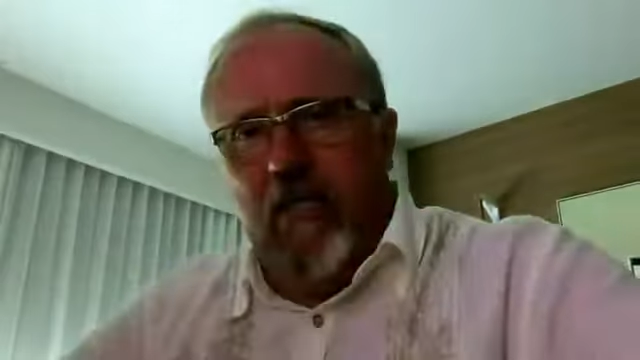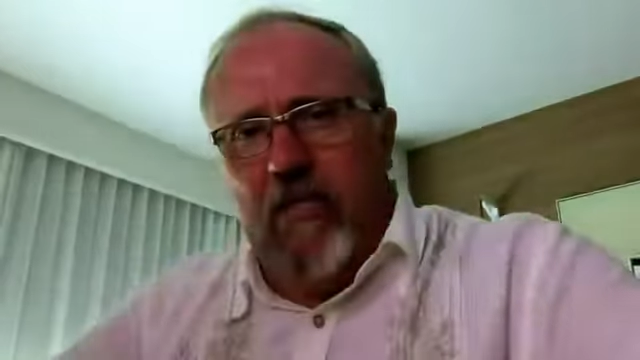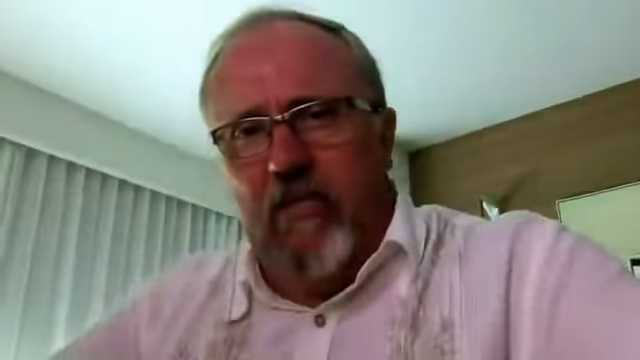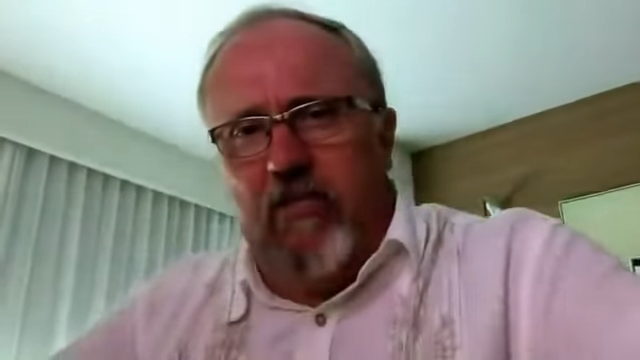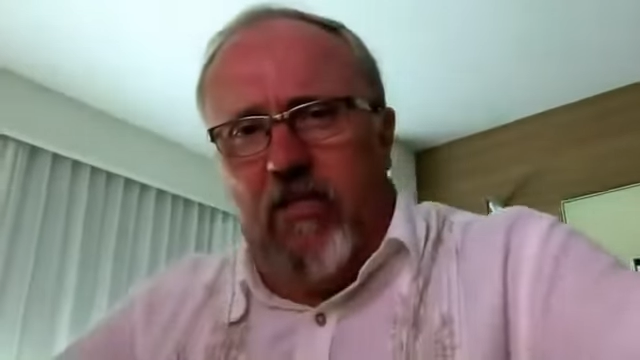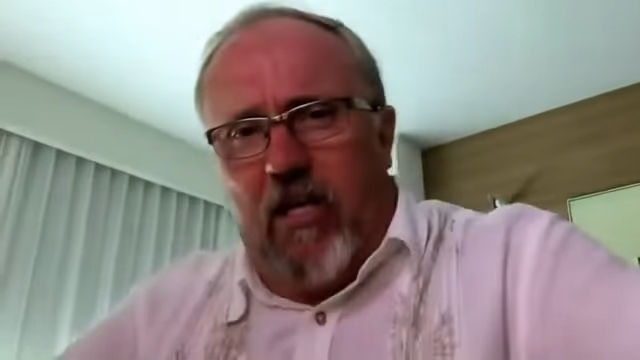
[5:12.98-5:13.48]

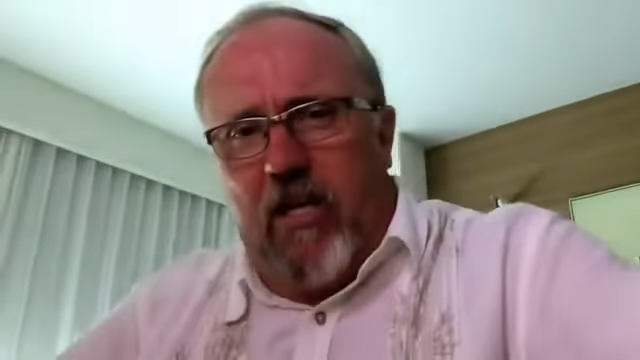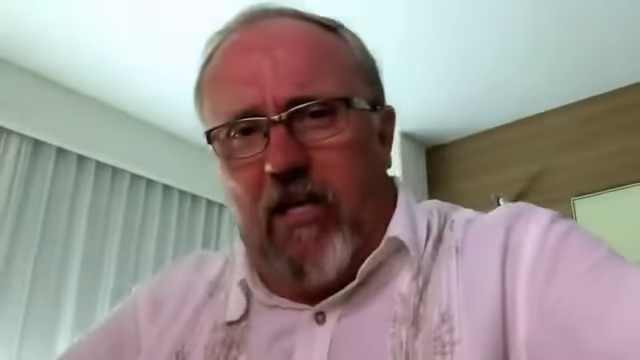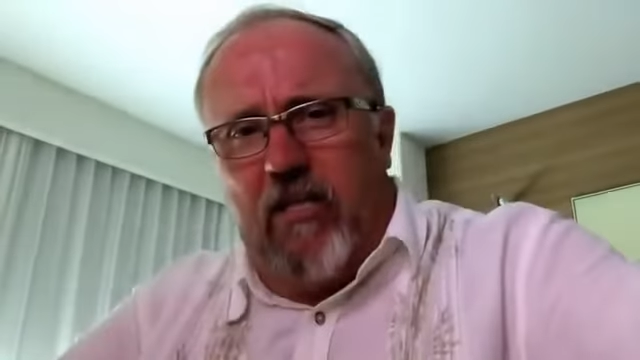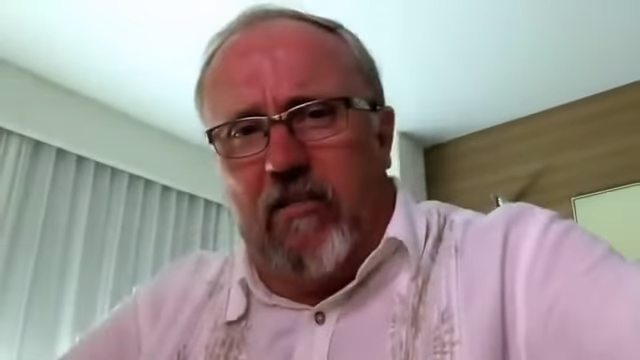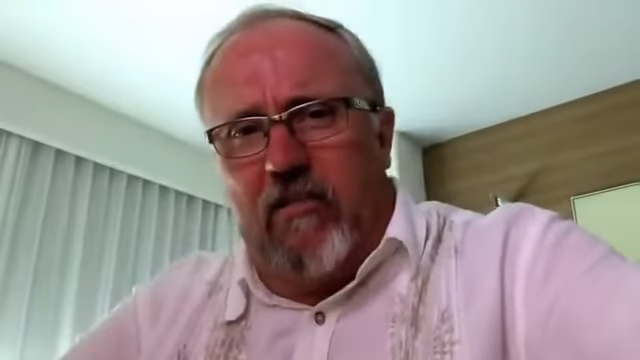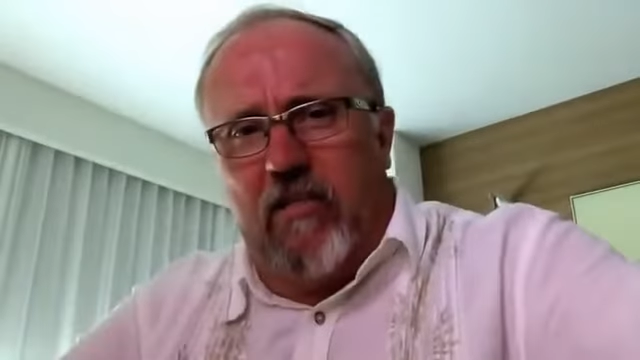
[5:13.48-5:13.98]

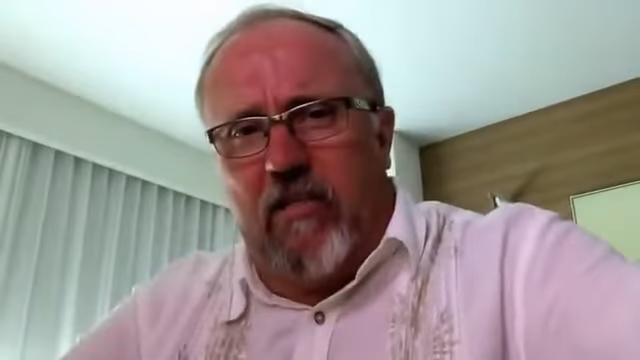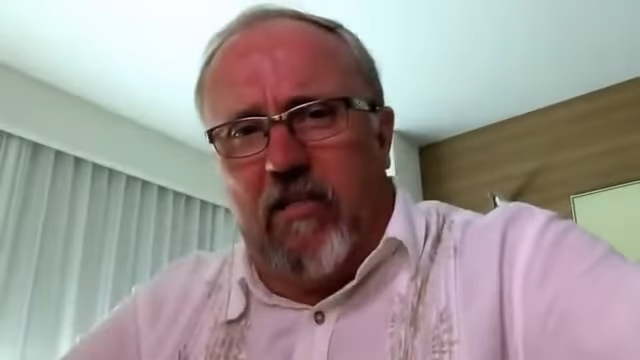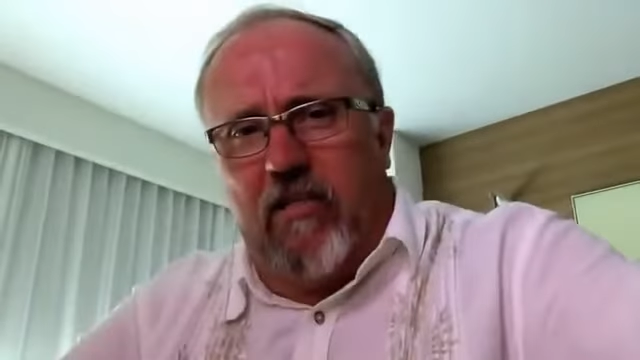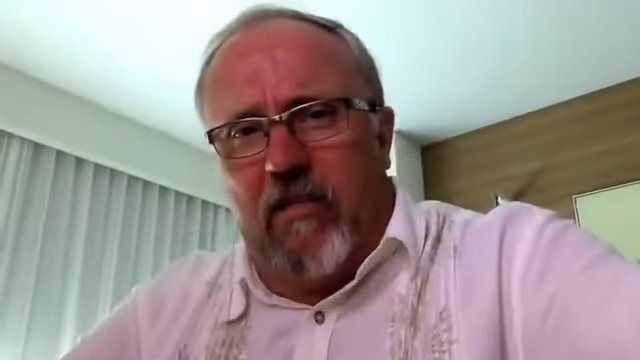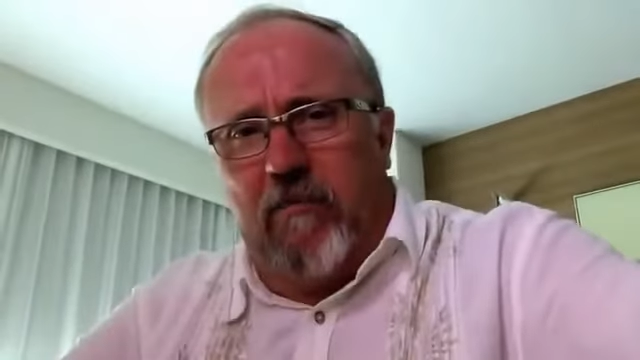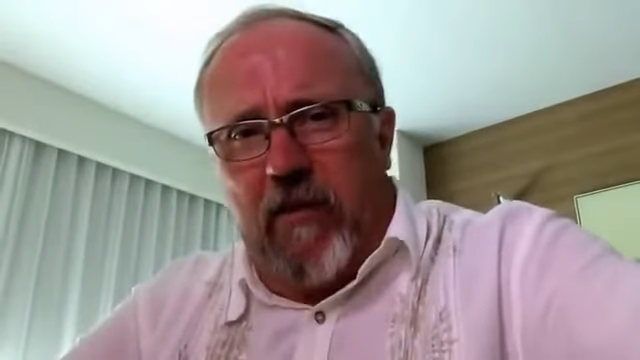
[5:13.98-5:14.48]
John,
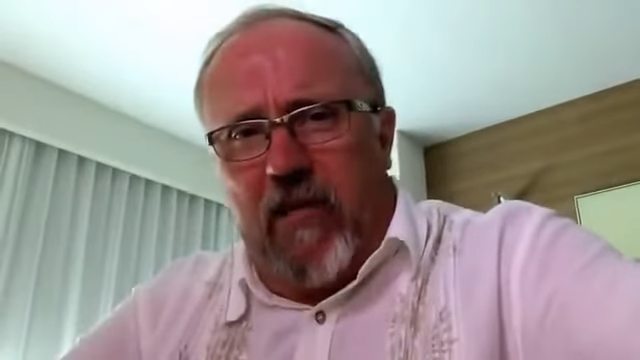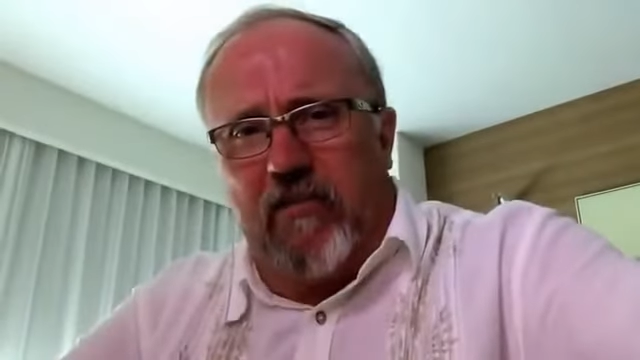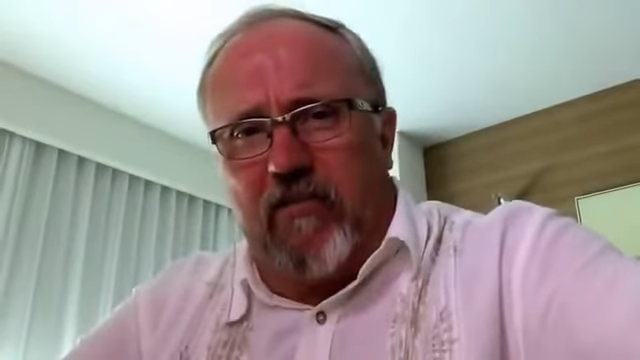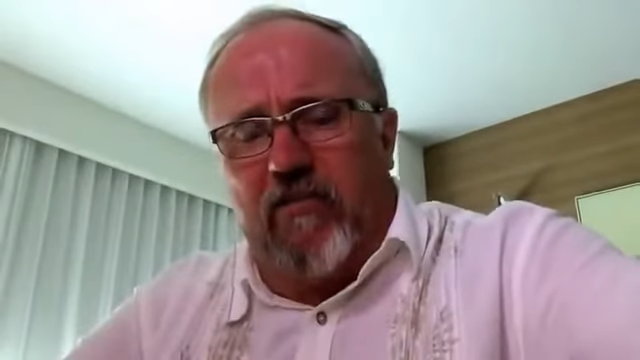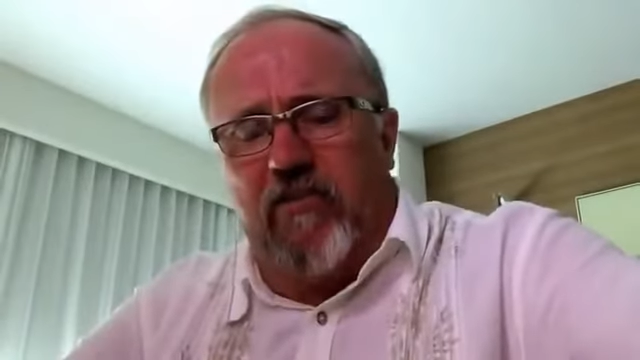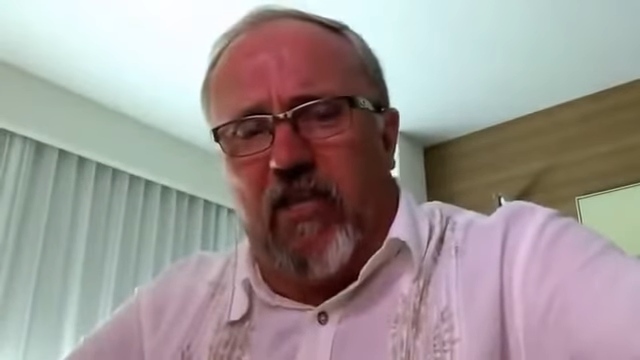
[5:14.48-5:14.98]
the
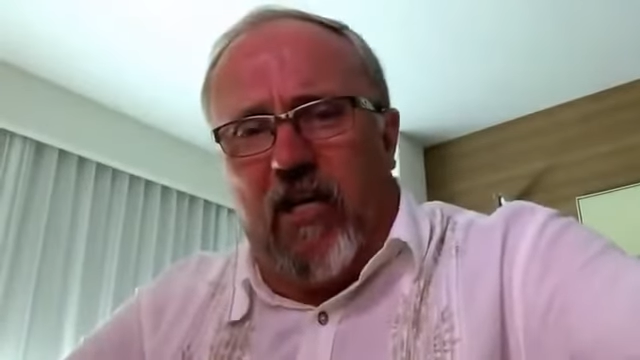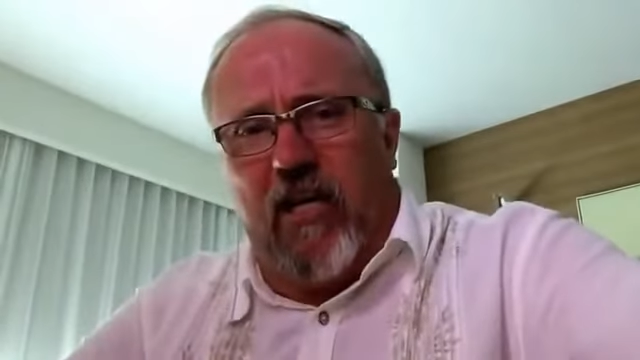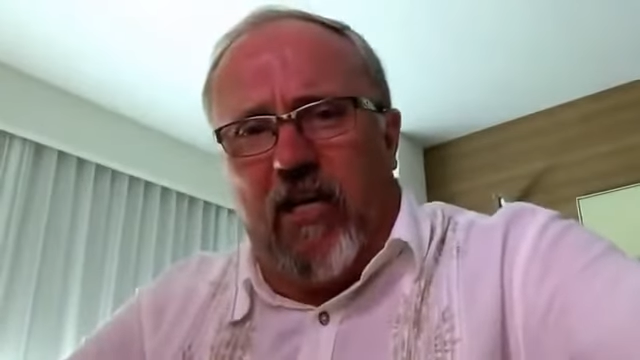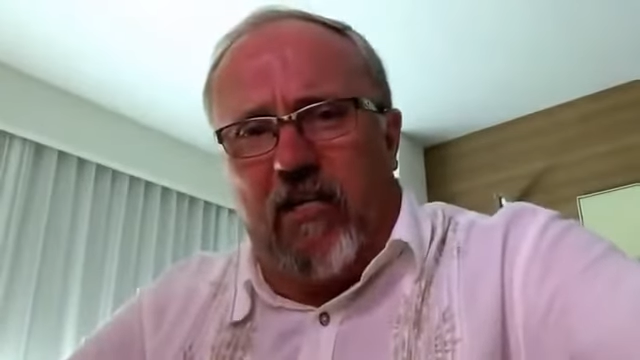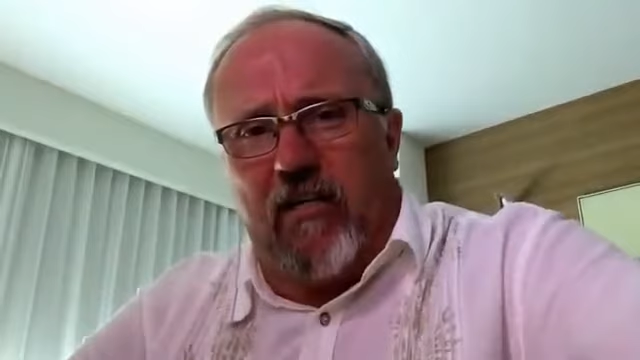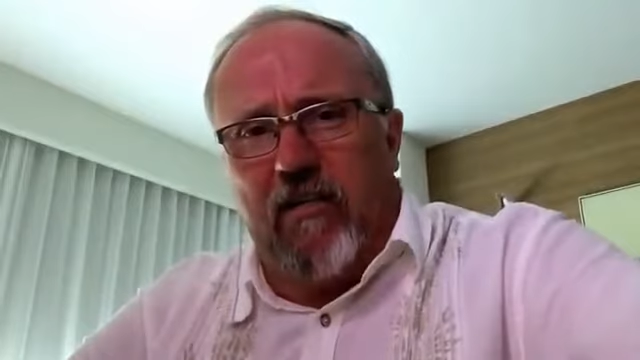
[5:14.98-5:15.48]
Apostle
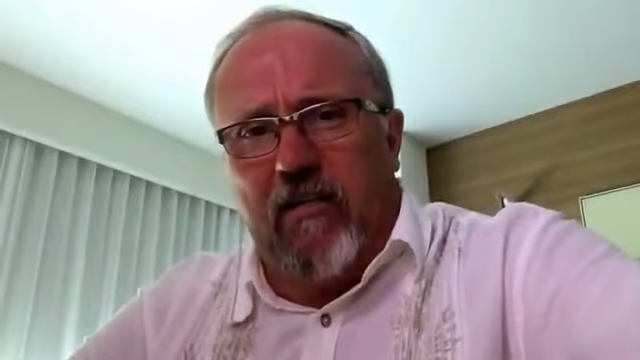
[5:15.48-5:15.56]
John,